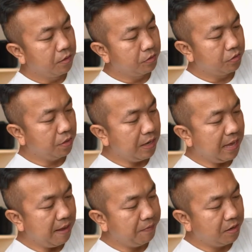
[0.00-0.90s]
So you
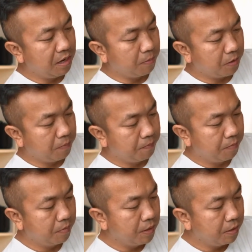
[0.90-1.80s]
have the dimmer,
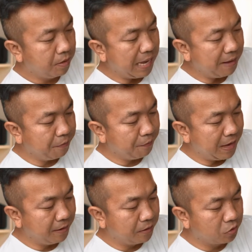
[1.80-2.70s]
you have the
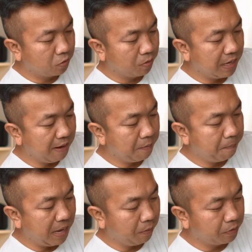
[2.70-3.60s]
fan control, you have the
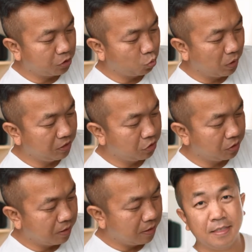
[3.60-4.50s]
power
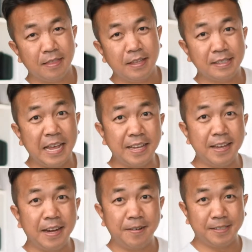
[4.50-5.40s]
switch, this light
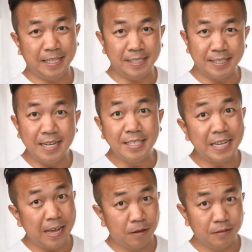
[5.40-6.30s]
can carry 16
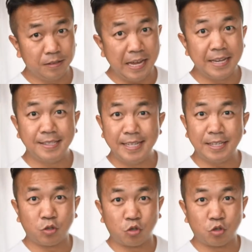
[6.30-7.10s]
channels and 6